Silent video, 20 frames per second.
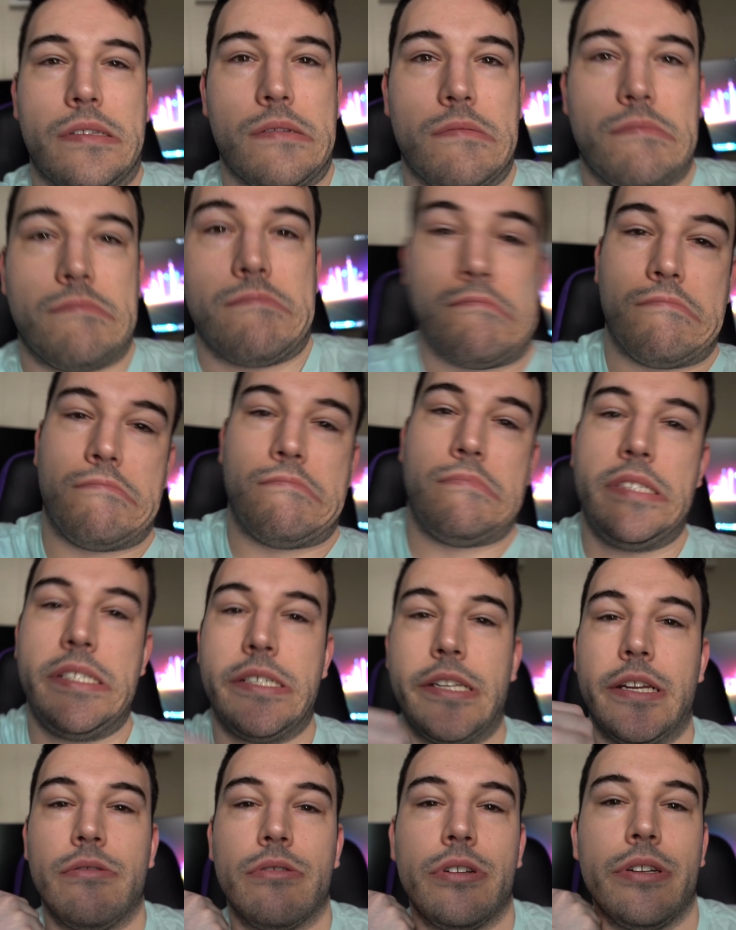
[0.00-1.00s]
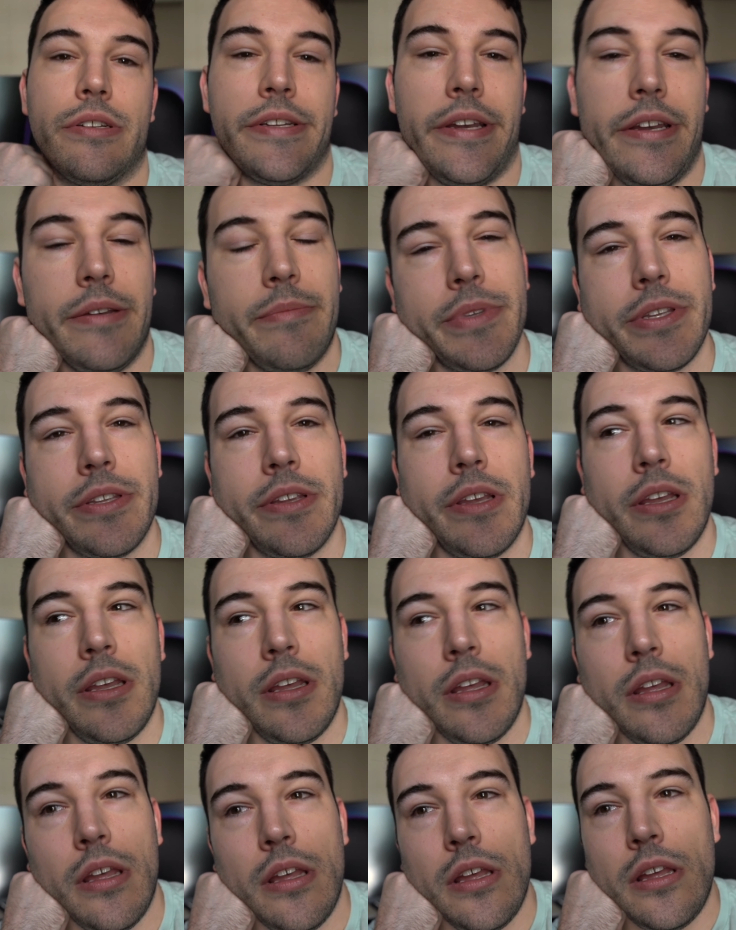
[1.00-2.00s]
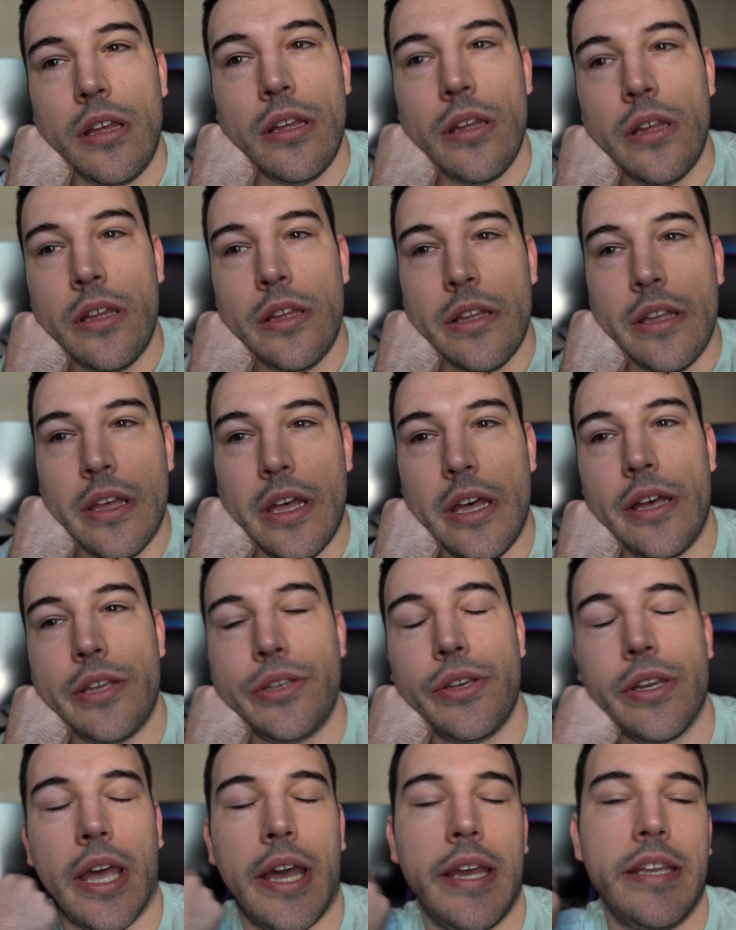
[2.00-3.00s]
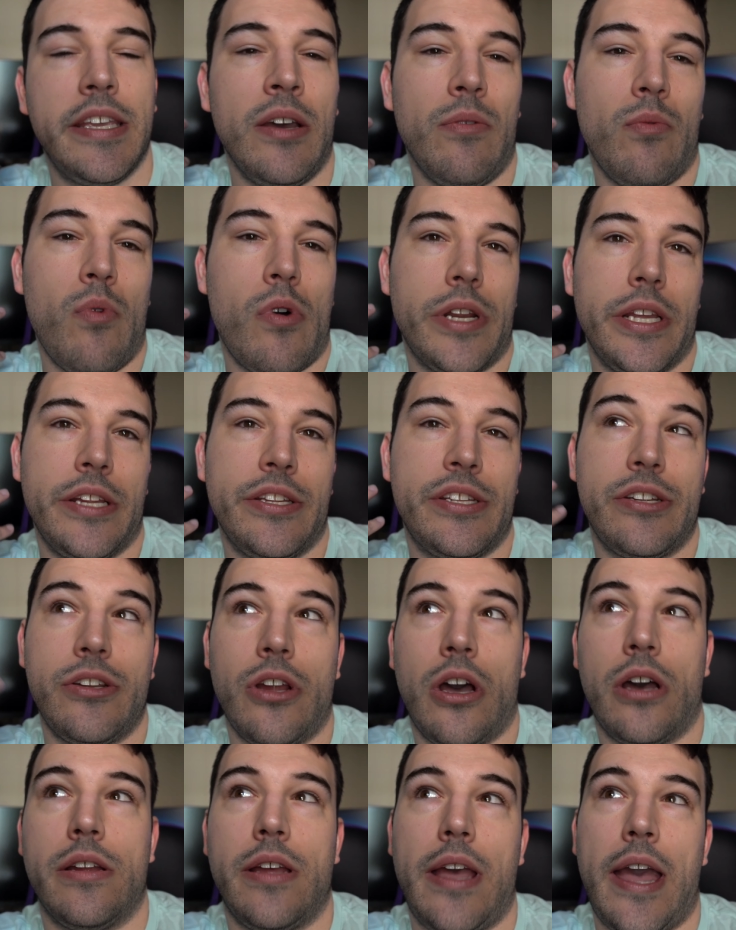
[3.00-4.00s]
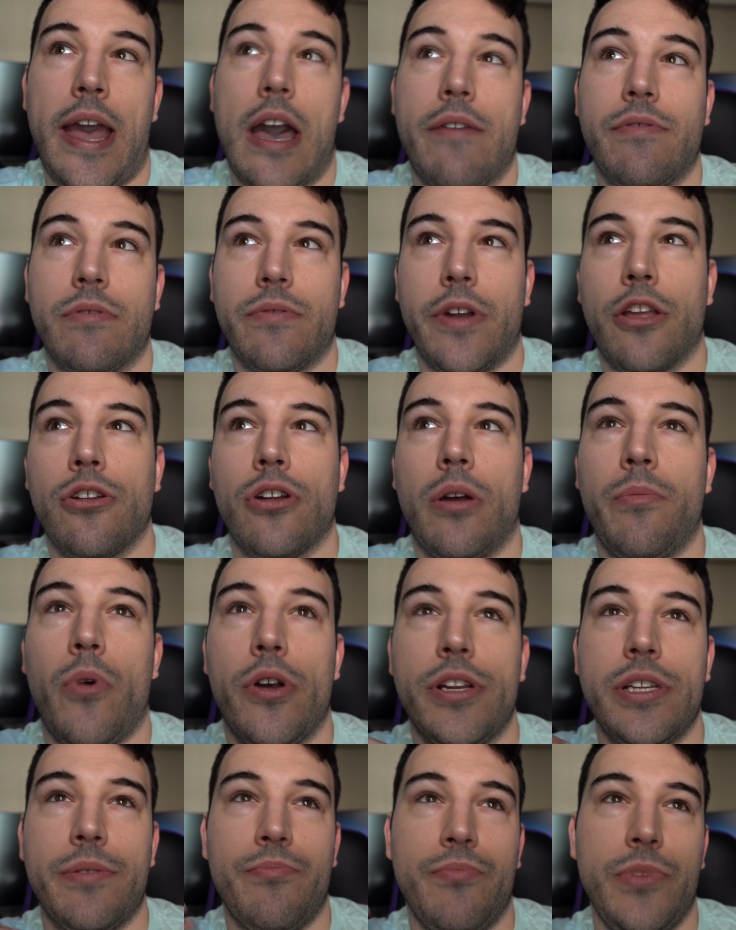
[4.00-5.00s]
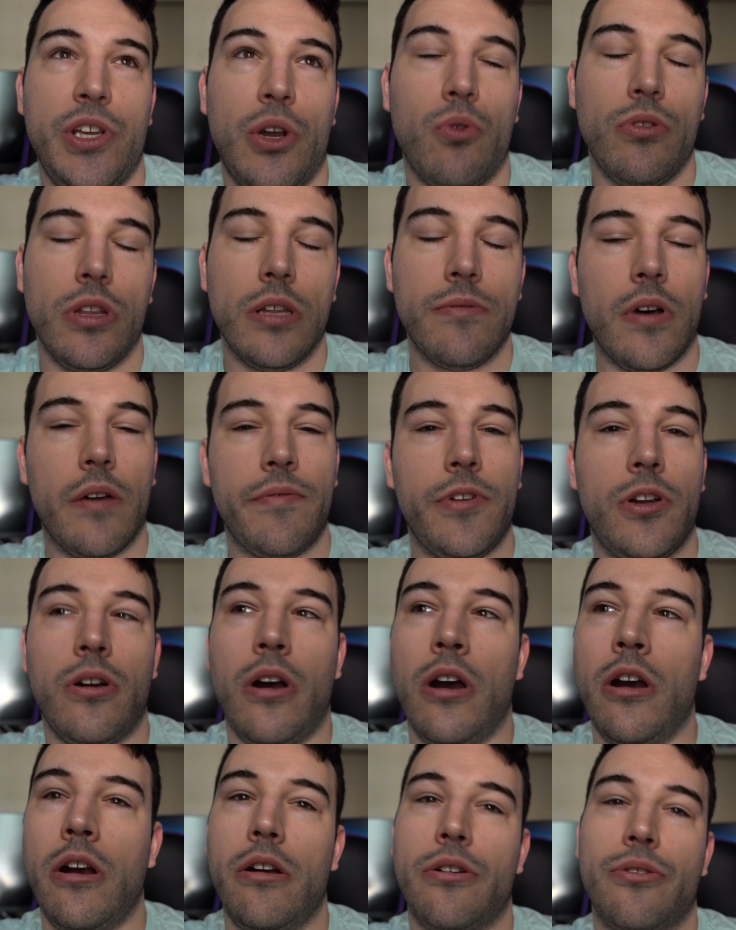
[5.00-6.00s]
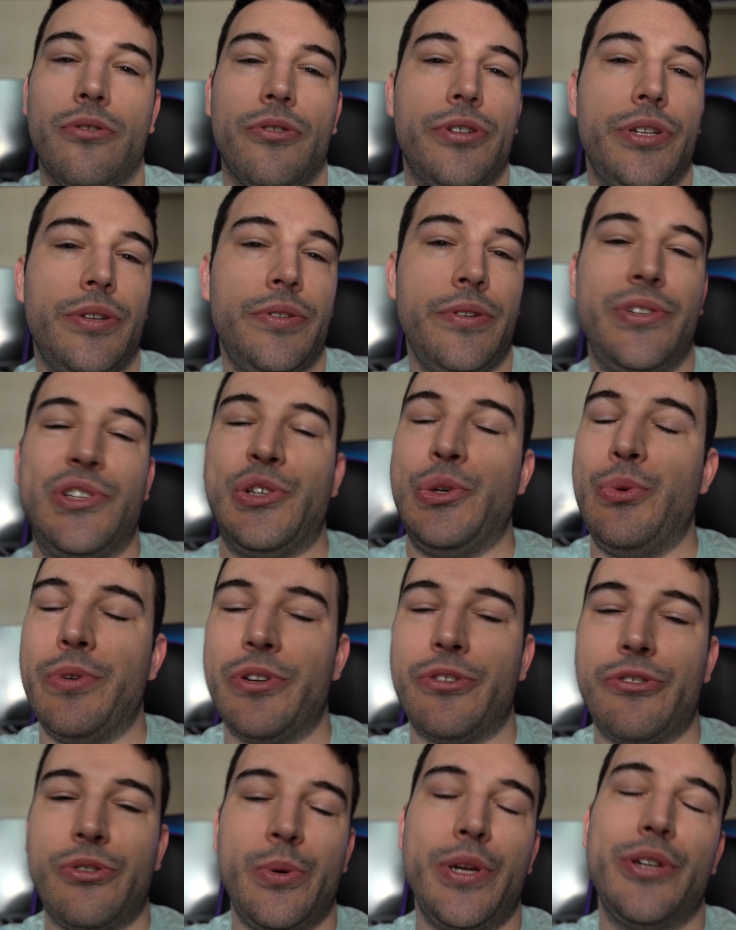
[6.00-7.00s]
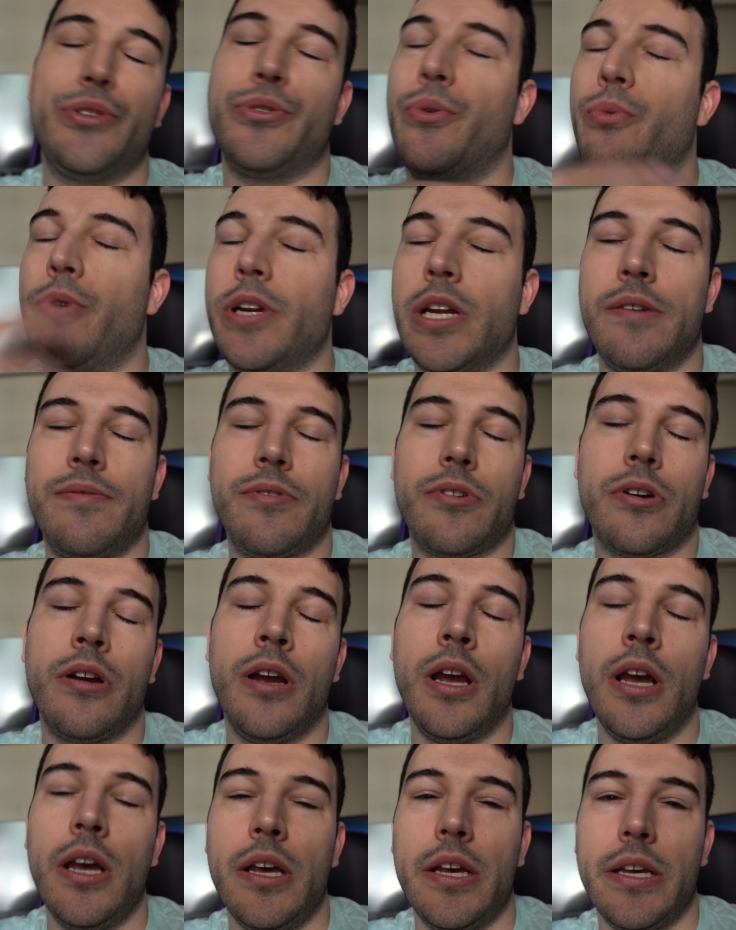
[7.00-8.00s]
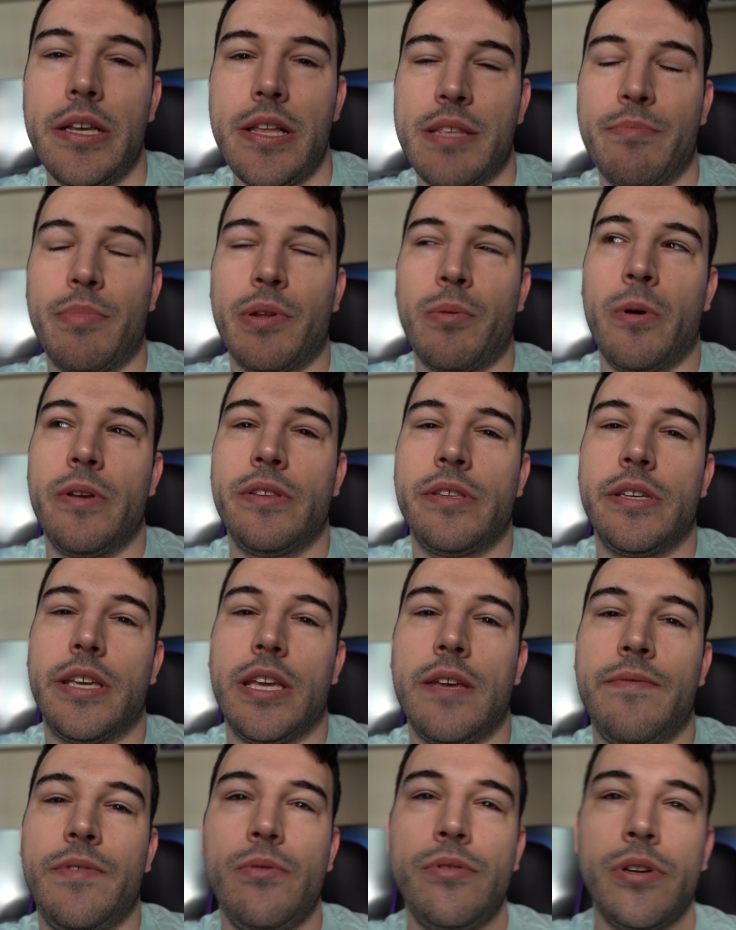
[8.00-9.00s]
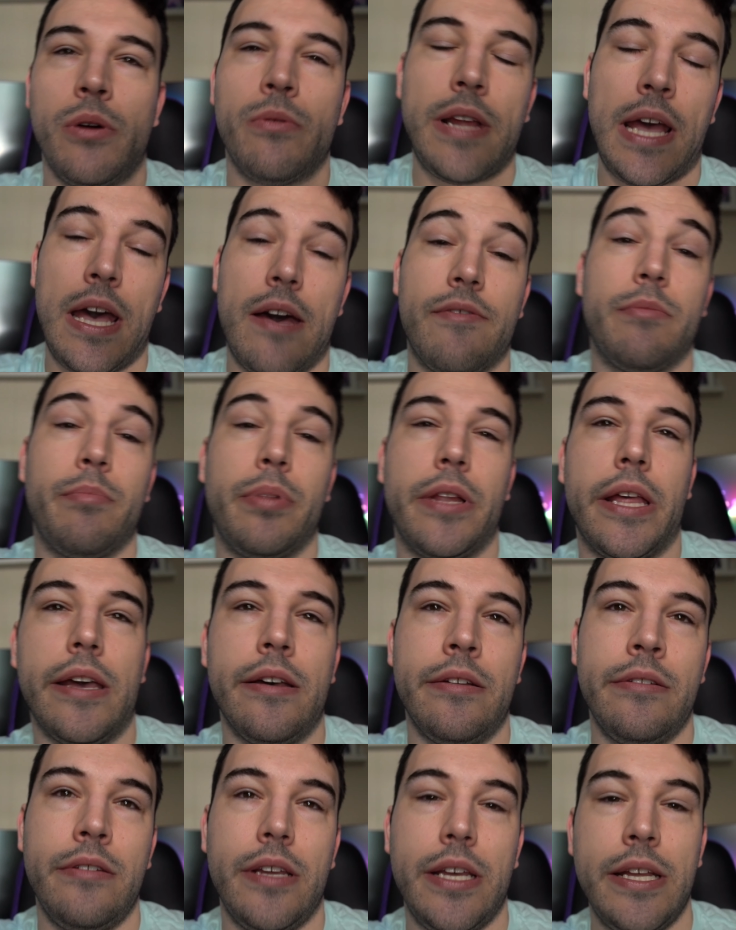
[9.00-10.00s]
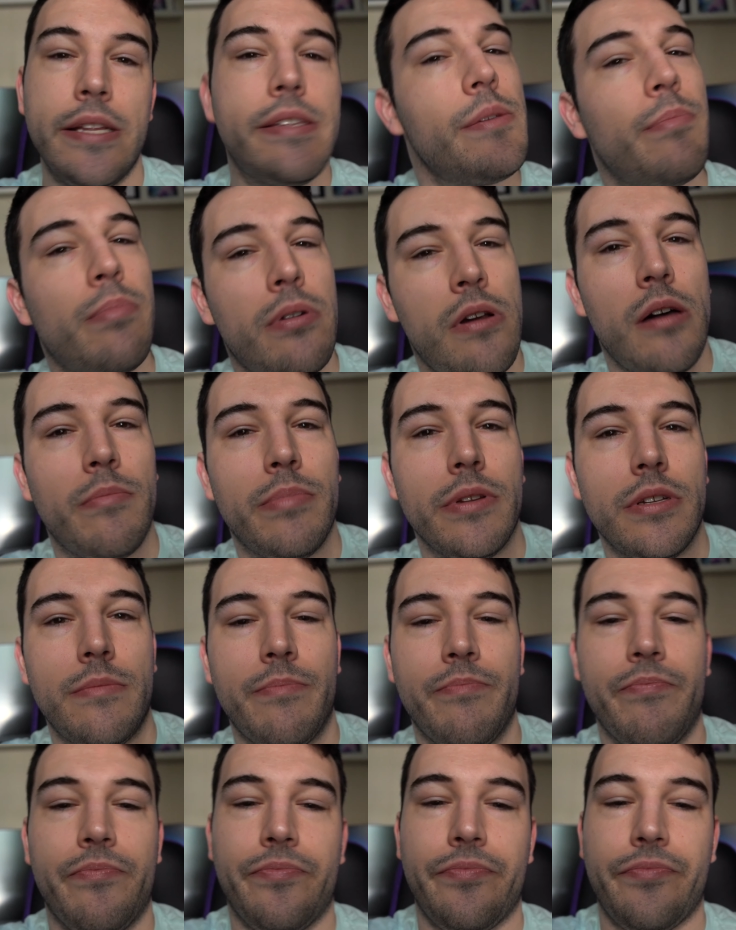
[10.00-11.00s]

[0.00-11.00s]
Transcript: so, you know, good times. It's like, I get wanting to not have a regular one to, you know, live off your art or do YouTube or Twitch or whatever. But the point is, like, if you don't have a plan, it's a problem.